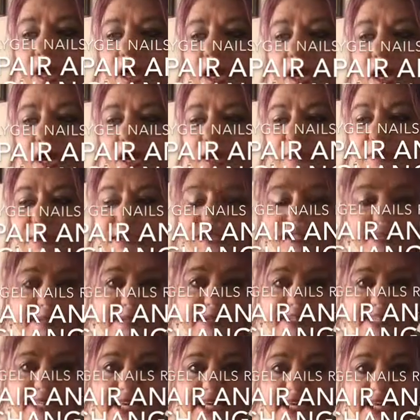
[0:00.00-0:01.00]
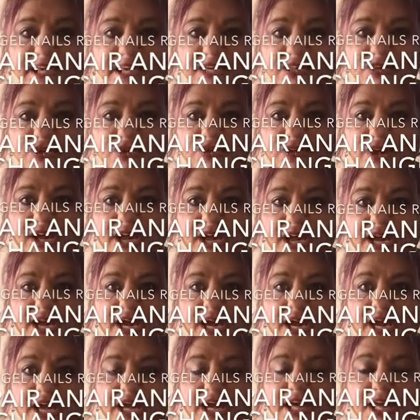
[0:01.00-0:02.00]
I did my set yesterday
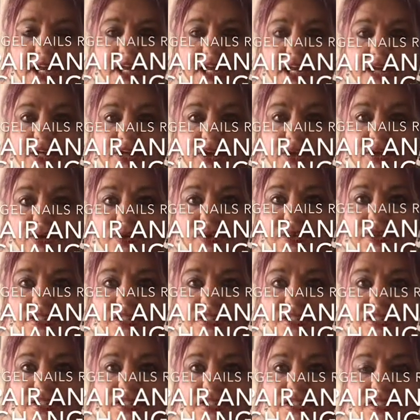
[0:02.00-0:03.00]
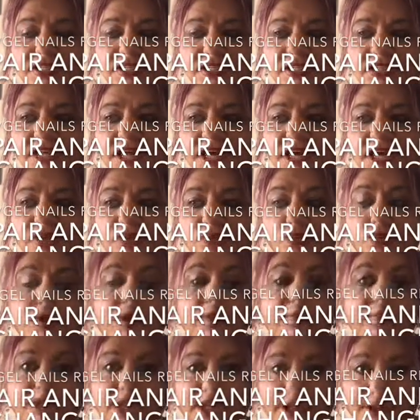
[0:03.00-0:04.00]
and I noticed that
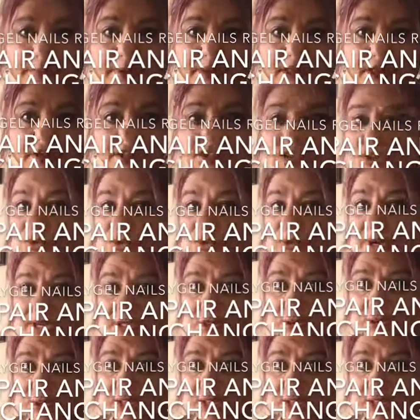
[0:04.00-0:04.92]
one, my nail polish is way too